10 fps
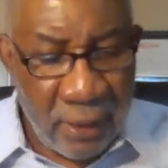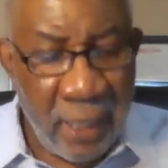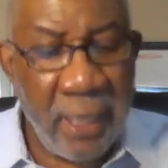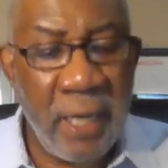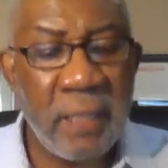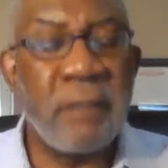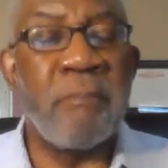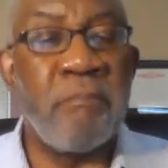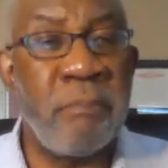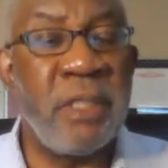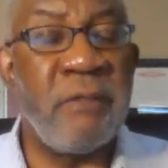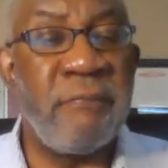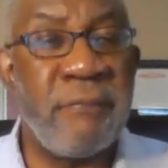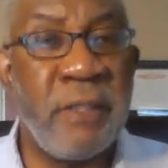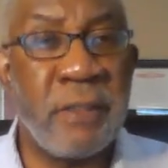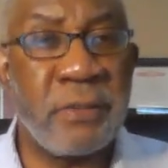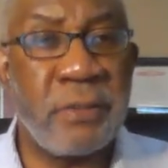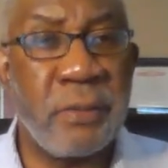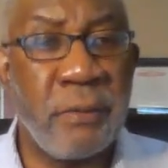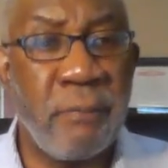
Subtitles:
can be fixed.